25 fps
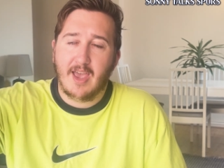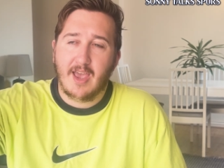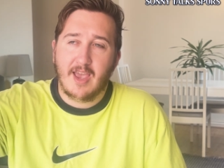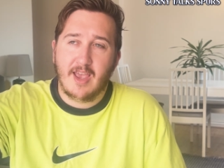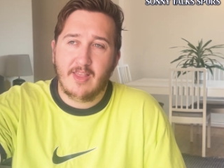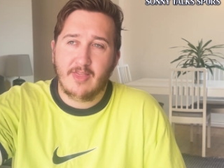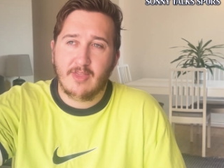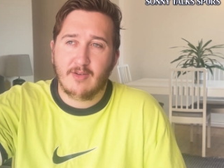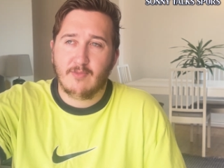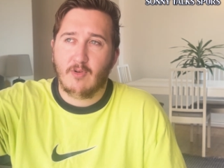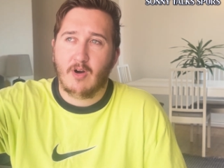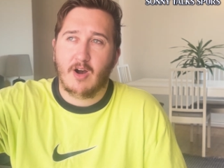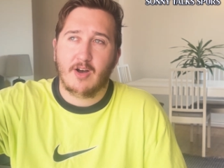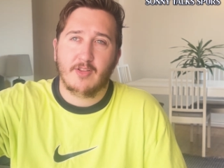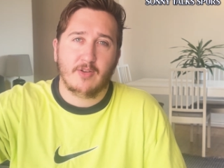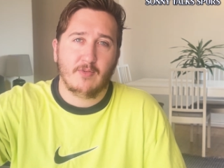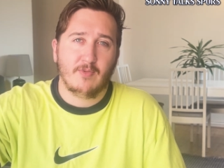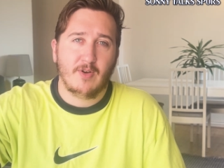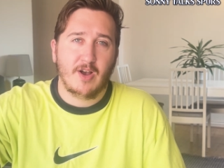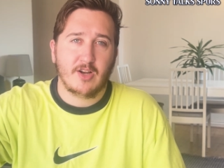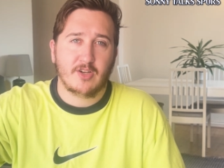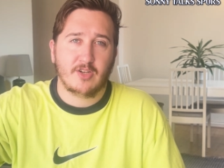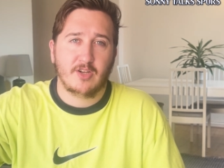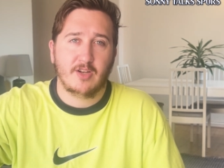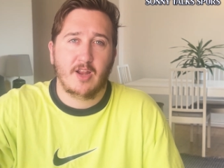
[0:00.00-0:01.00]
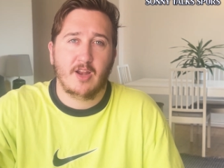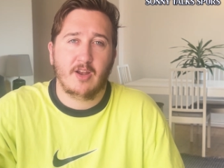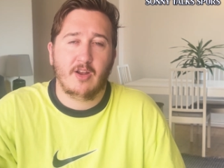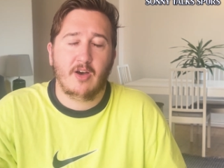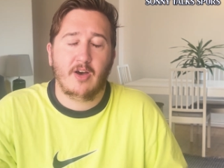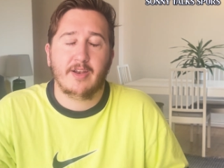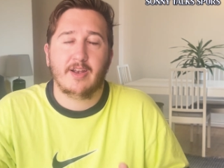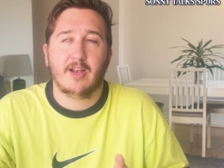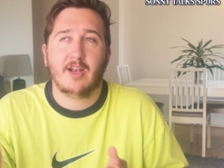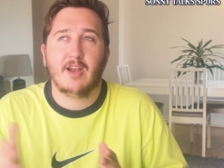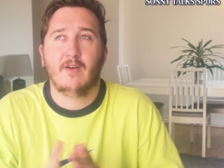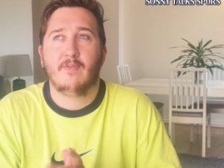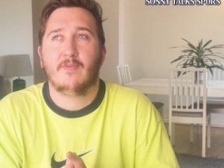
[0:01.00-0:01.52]
in the right direction. And
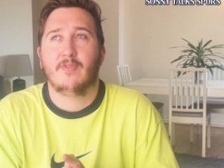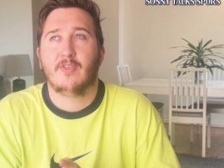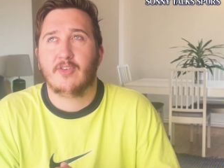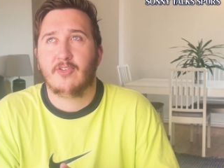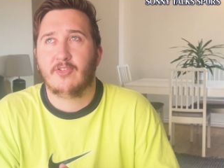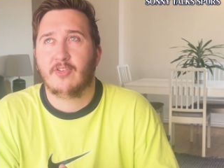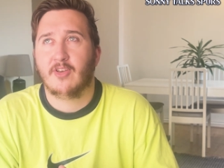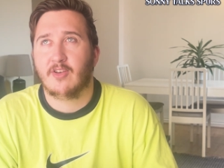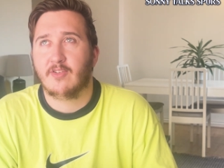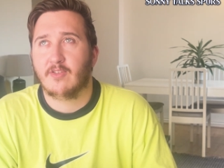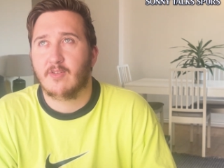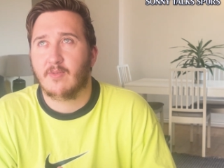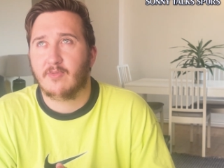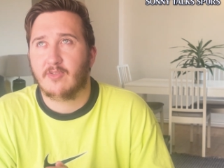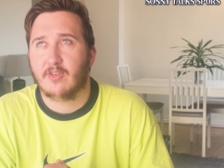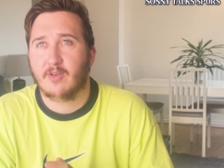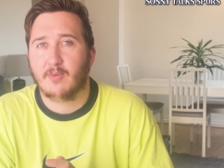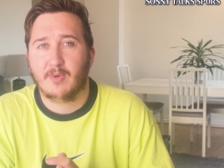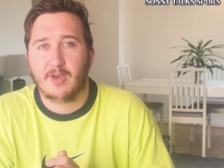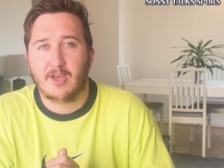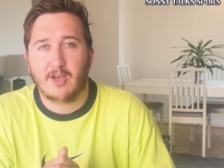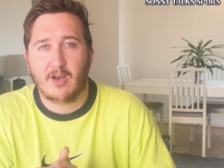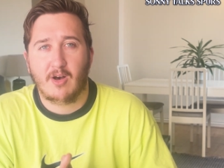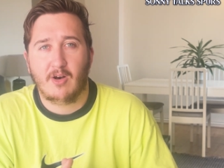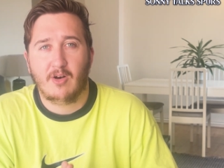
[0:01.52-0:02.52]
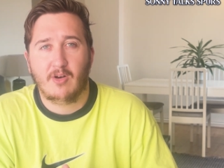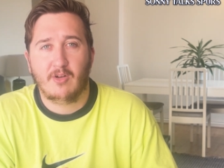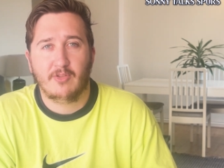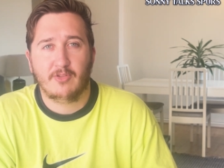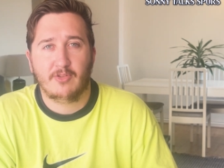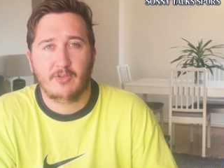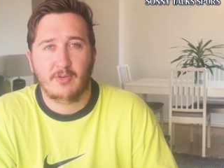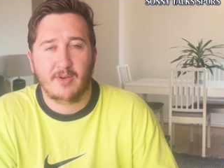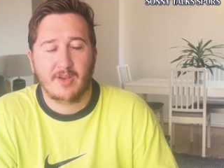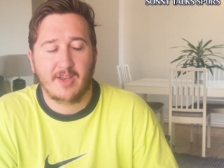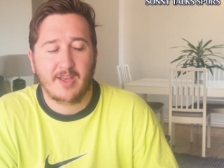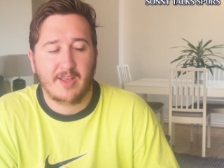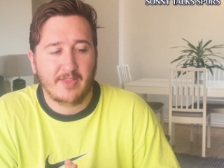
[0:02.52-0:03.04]
I'd love this season. Obviously, we can't
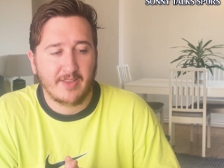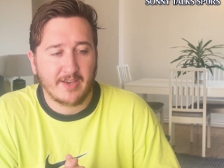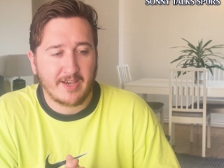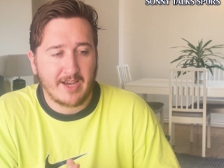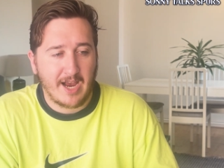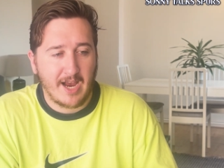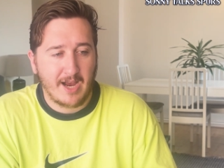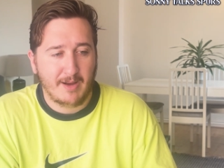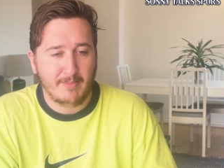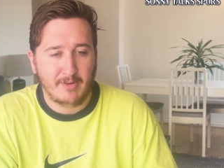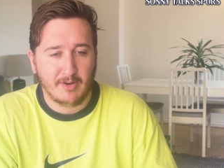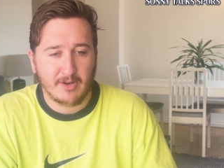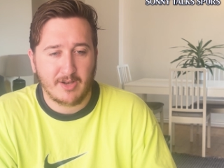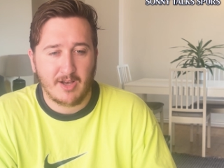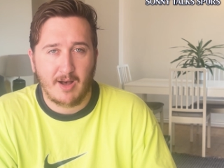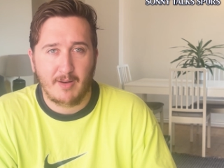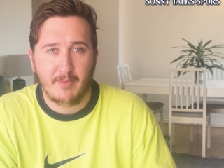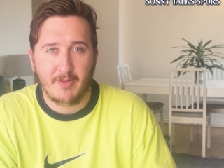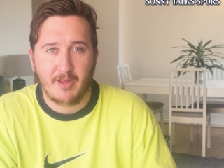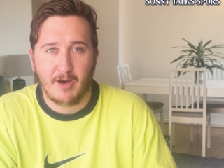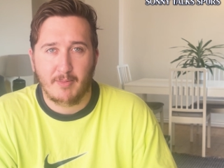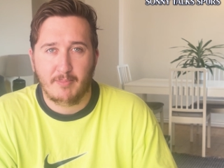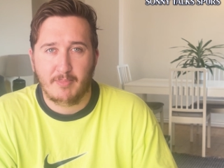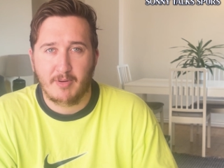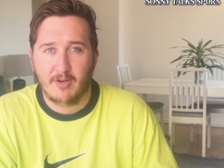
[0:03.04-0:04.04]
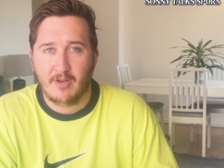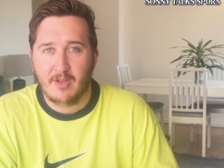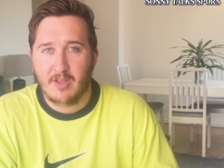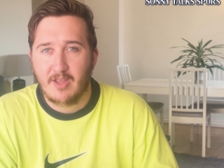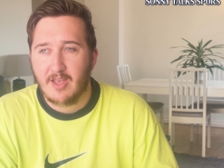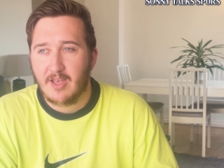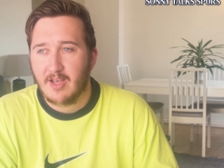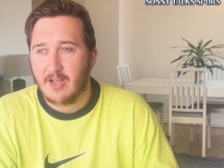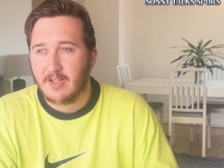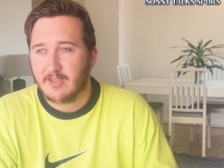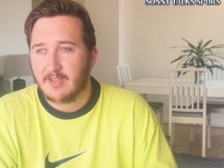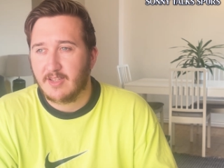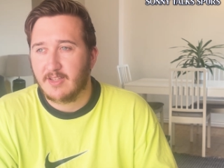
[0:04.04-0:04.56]
do it in the Carabao Cup now, but
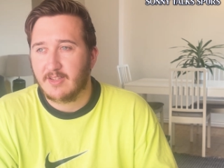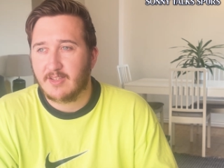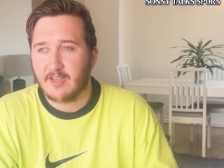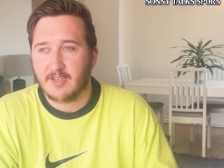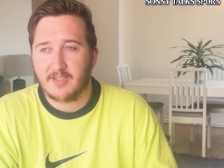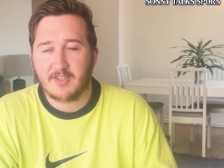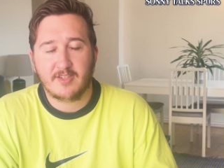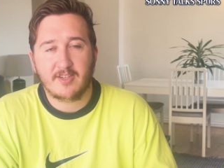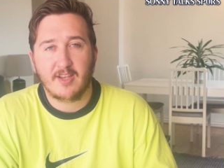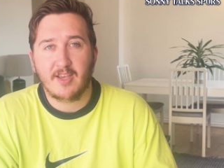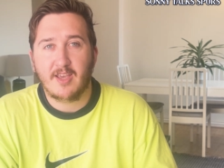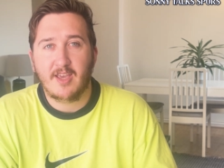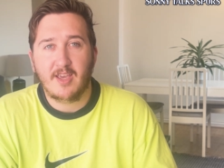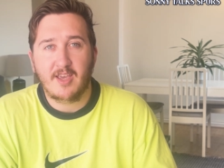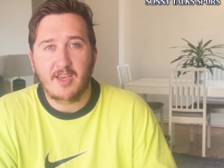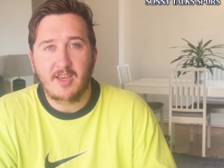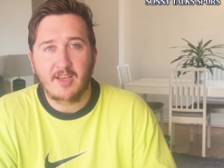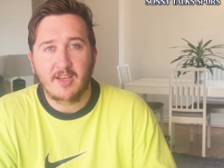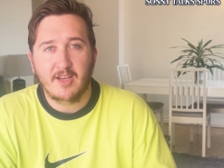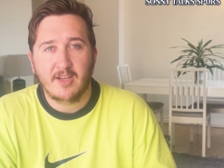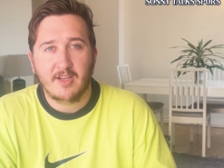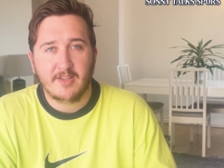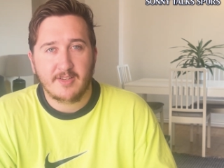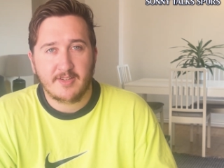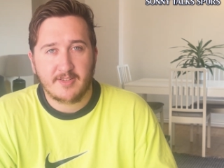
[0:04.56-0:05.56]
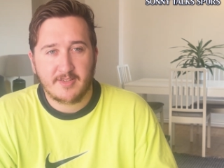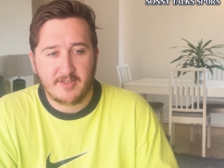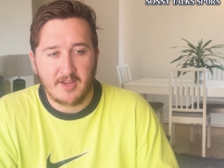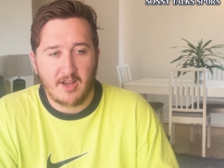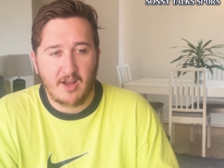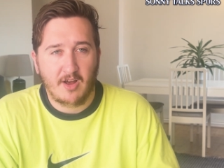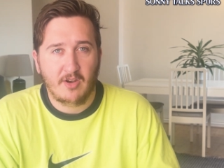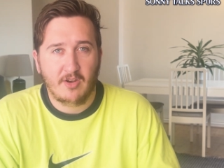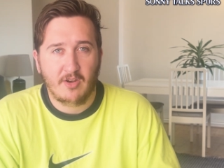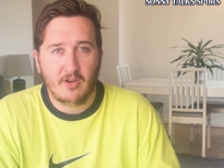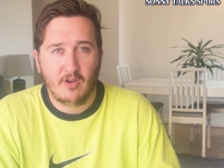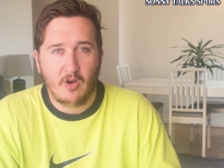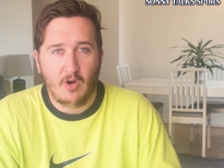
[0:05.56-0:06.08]
to see
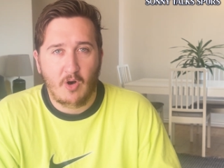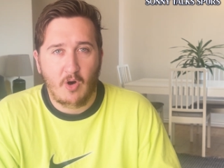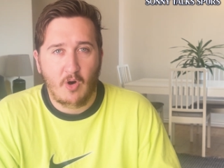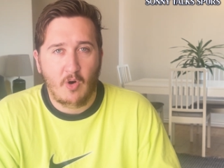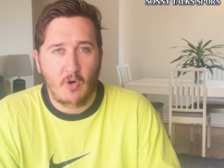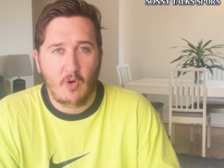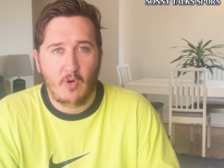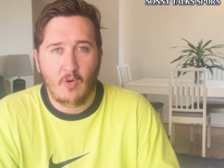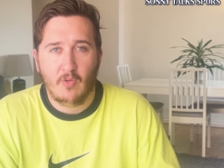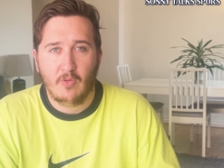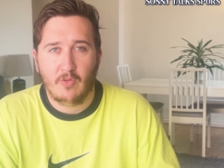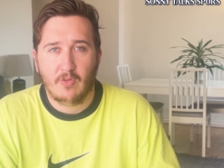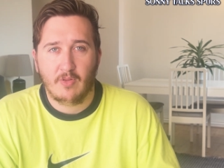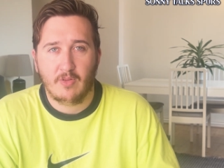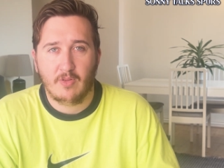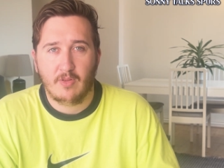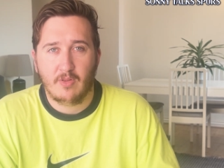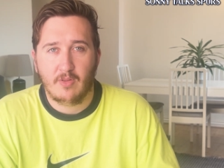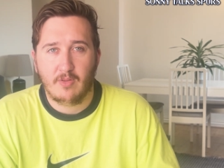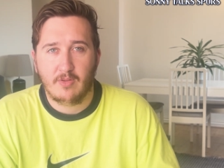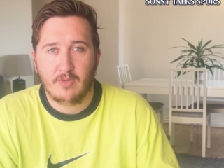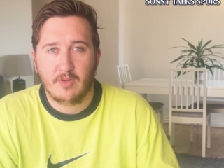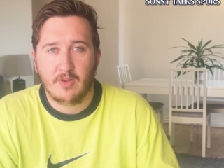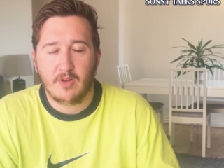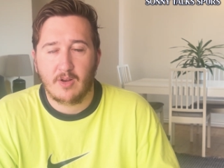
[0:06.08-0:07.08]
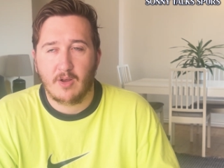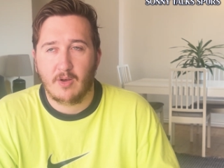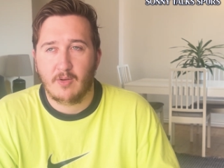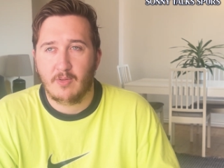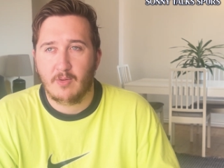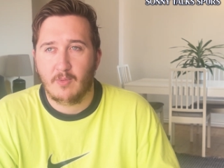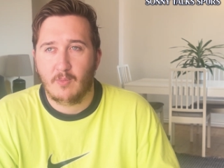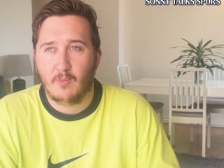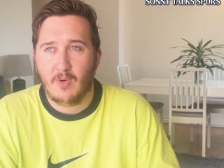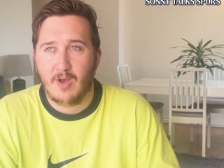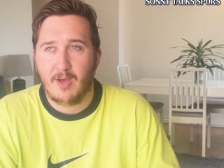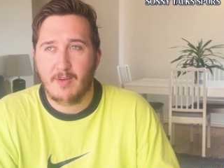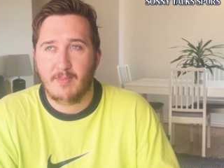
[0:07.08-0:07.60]
Son on, you know, the
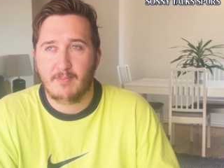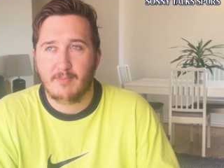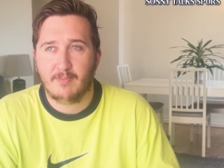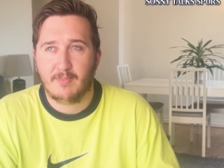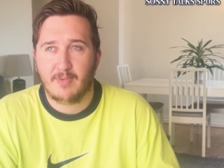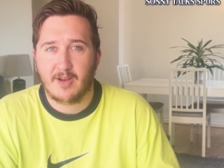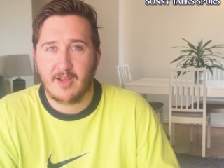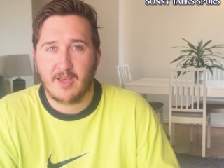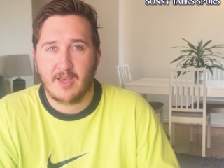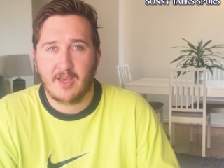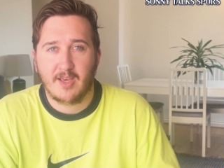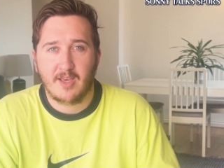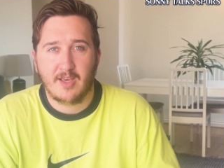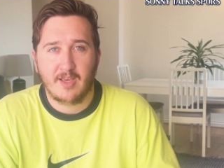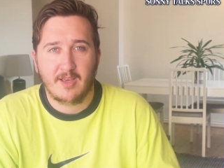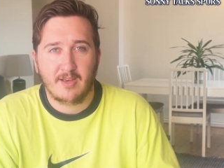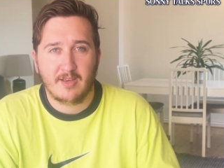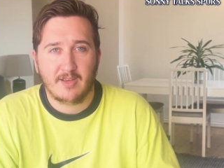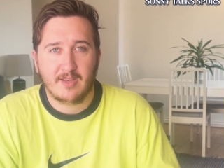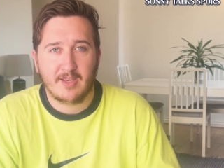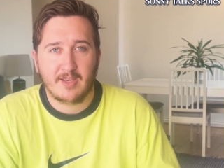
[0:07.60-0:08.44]
Wembley